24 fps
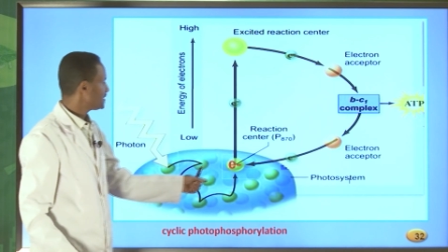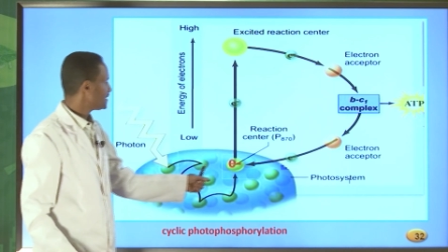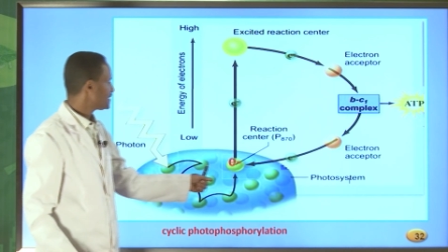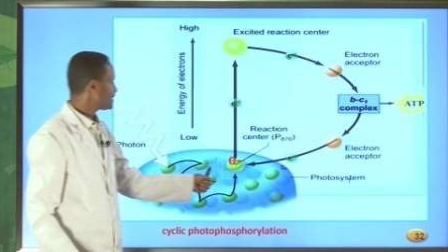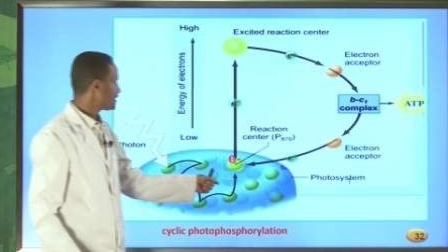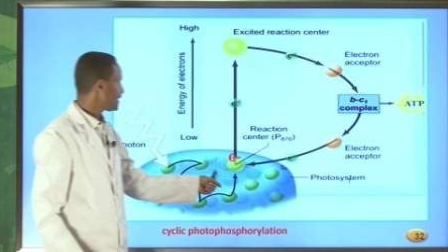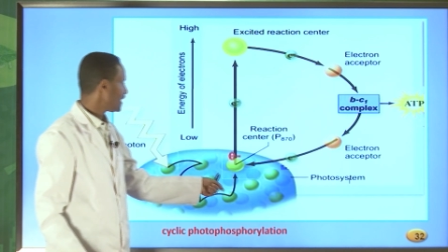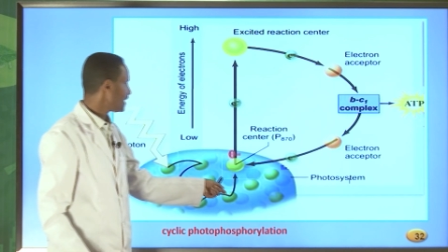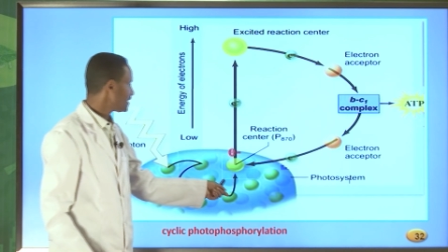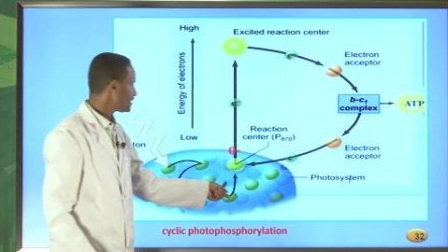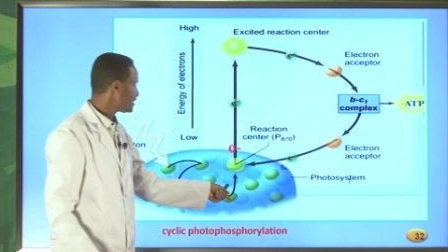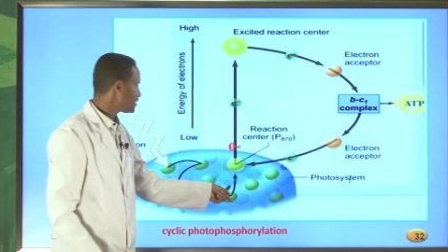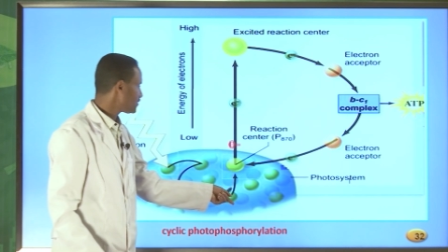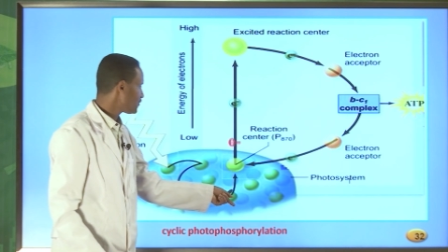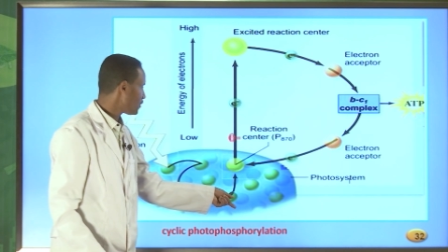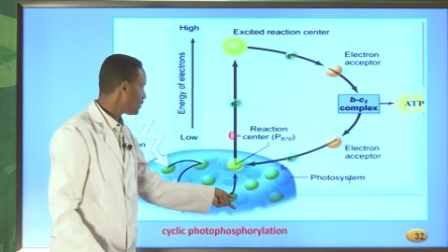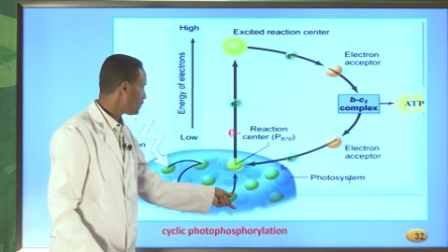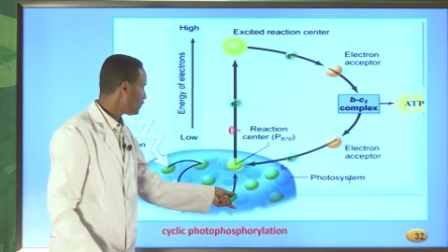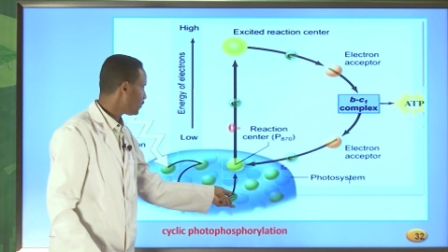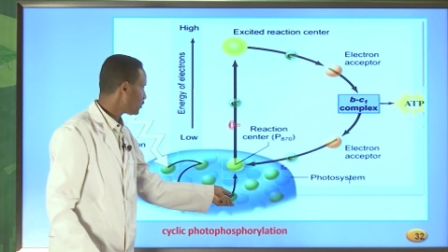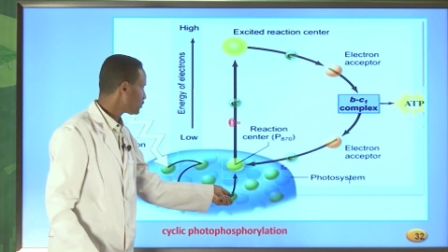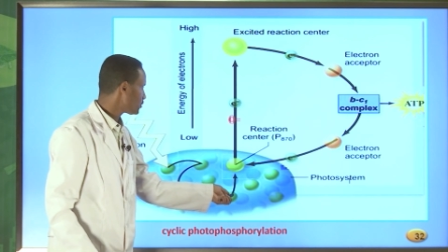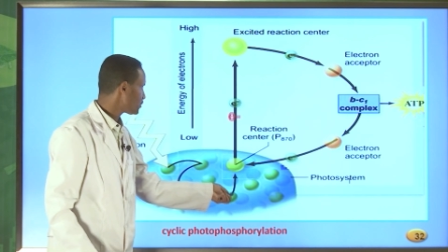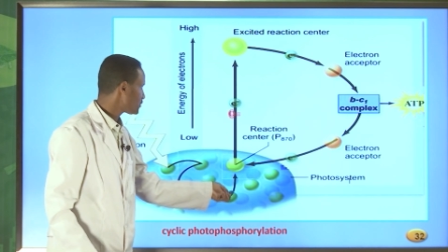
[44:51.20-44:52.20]
it starts
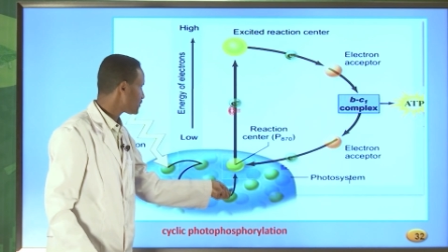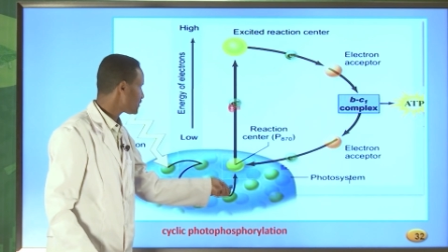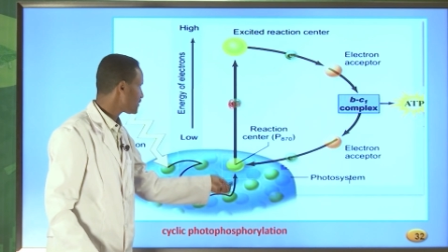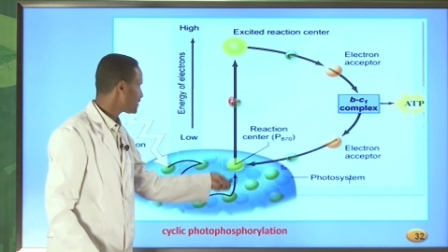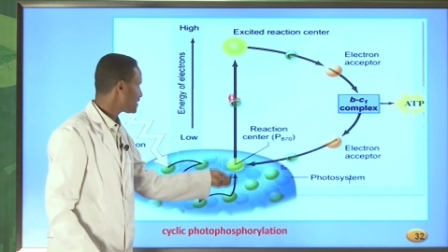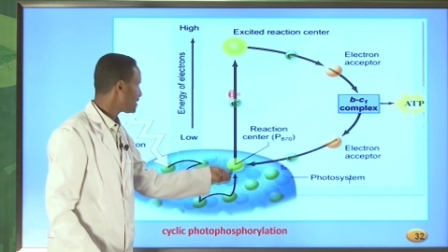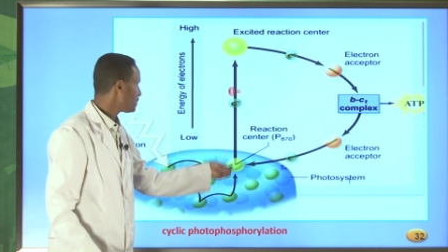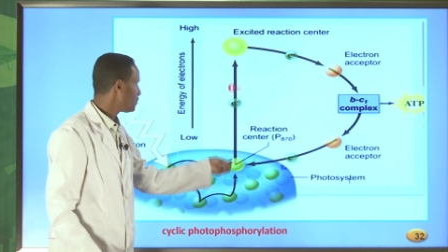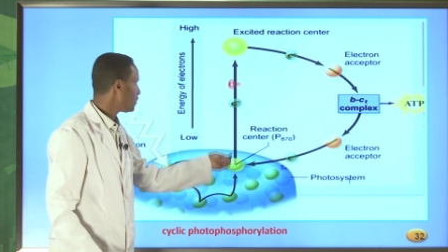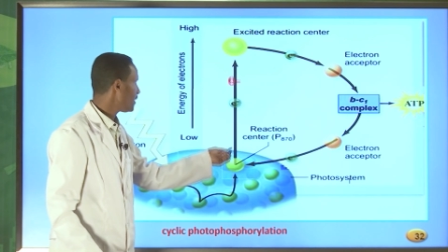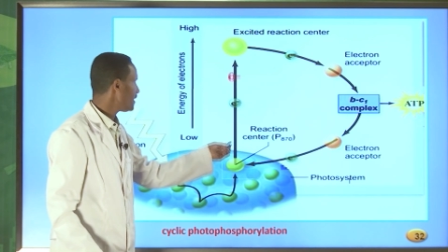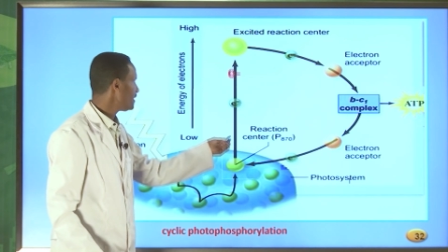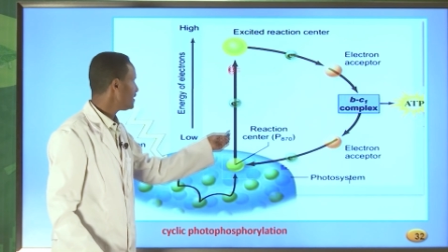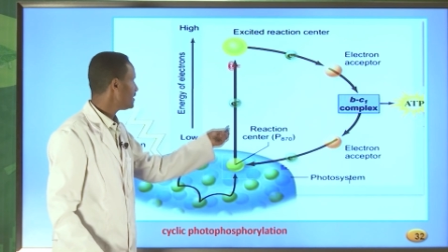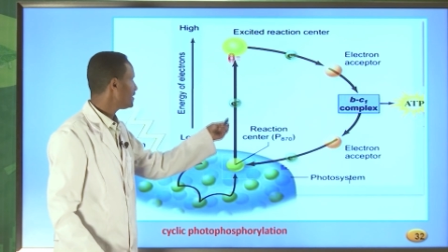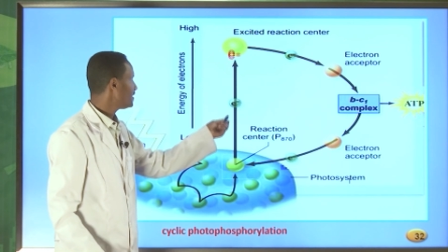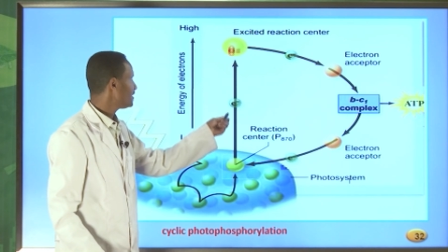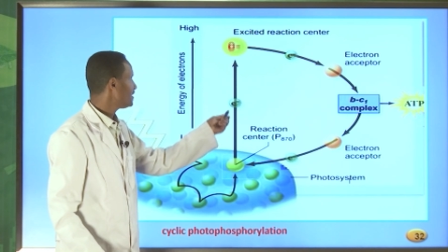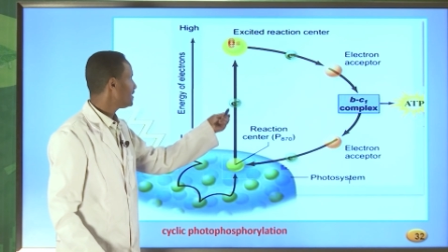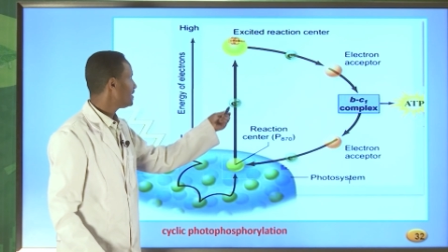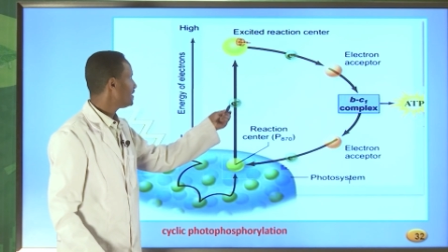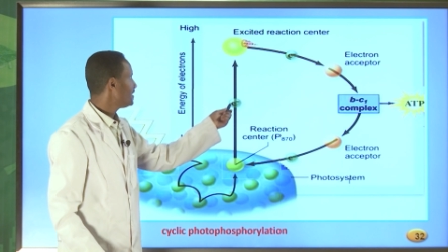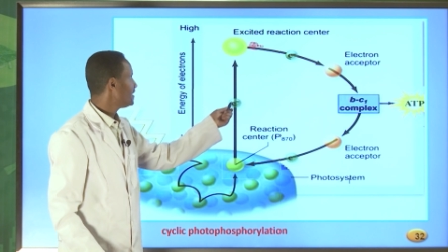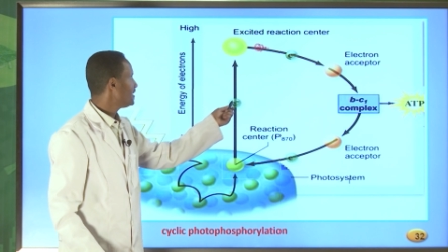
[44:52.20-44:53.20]
from photosystem 1,
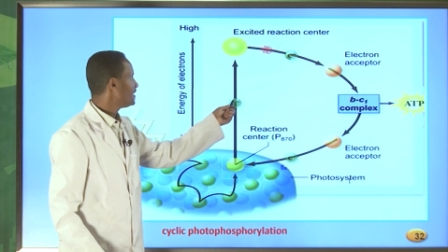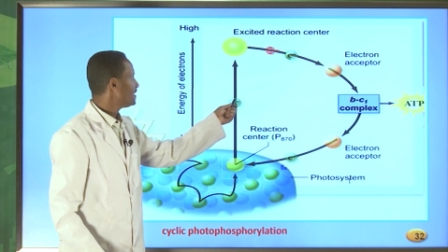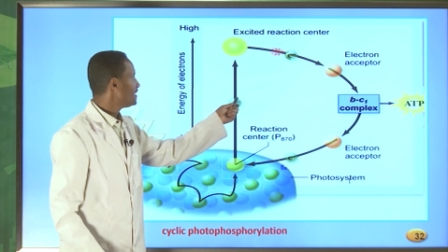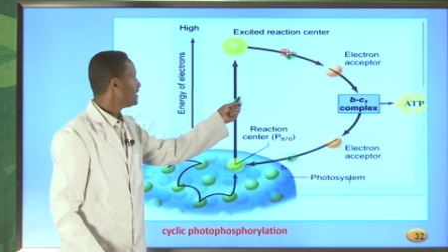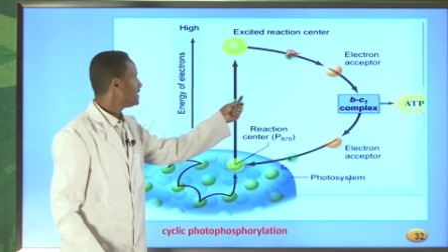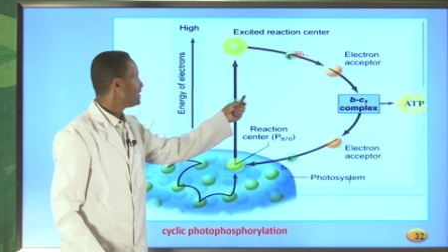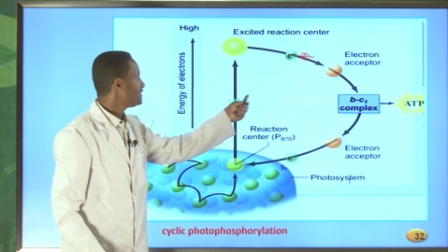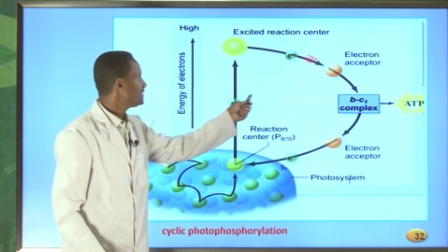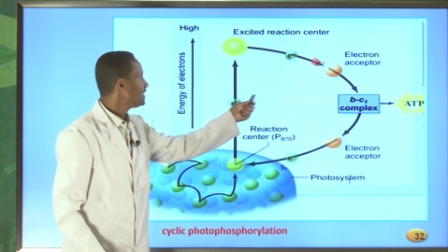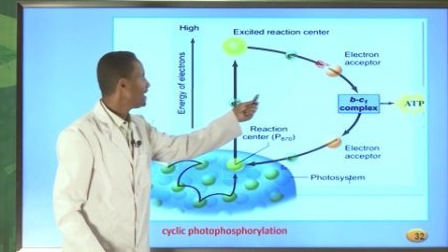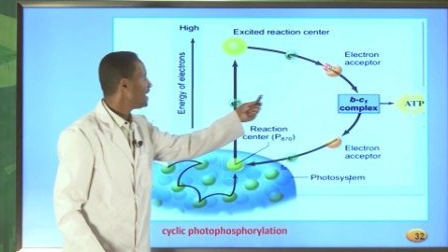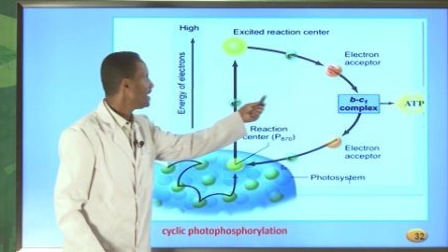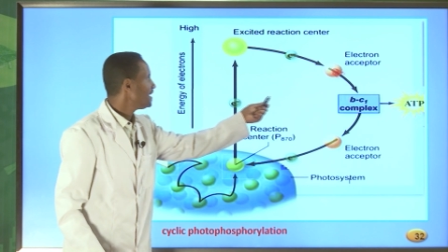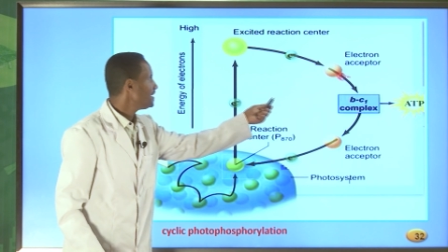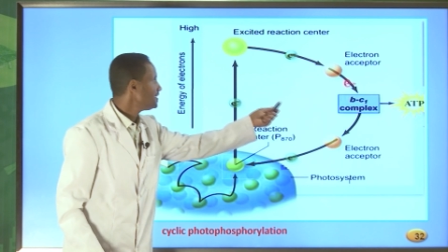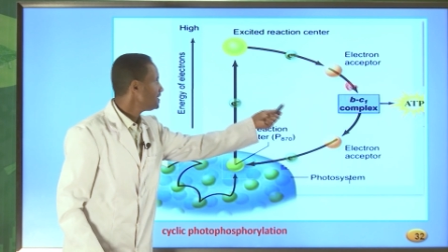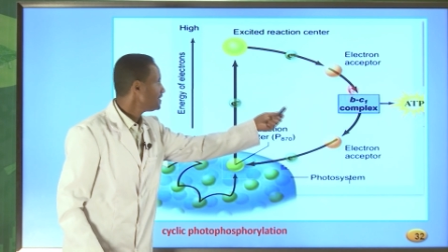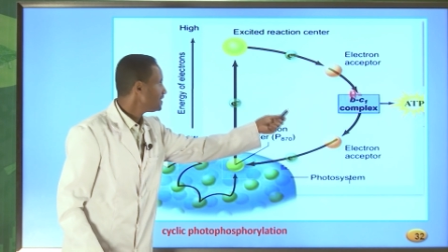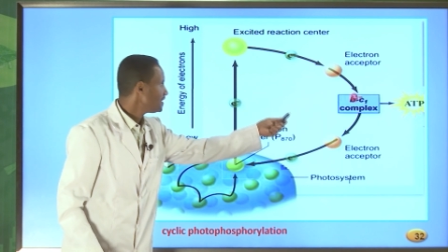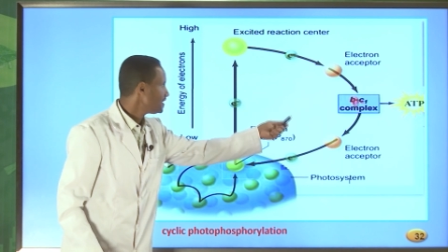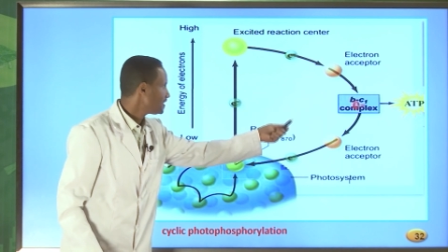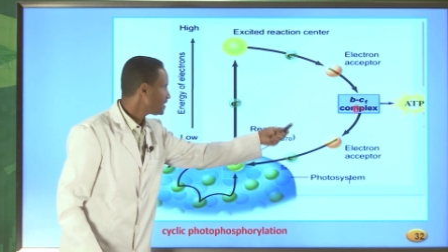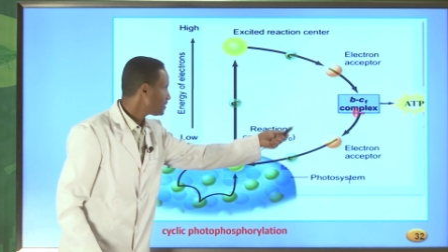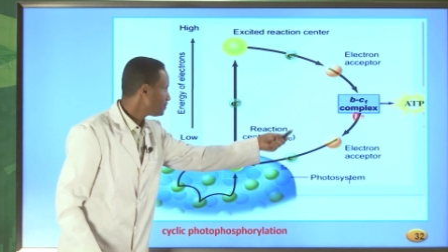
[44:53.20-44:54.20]

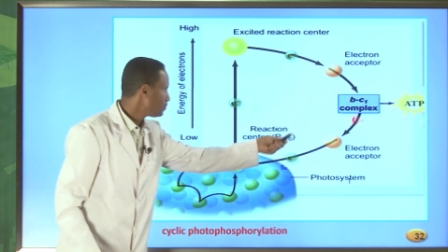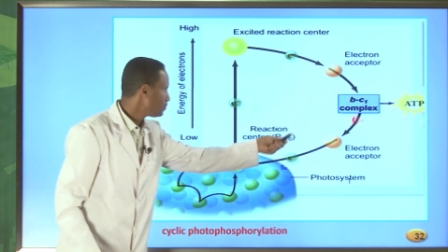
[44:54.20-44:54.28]
then it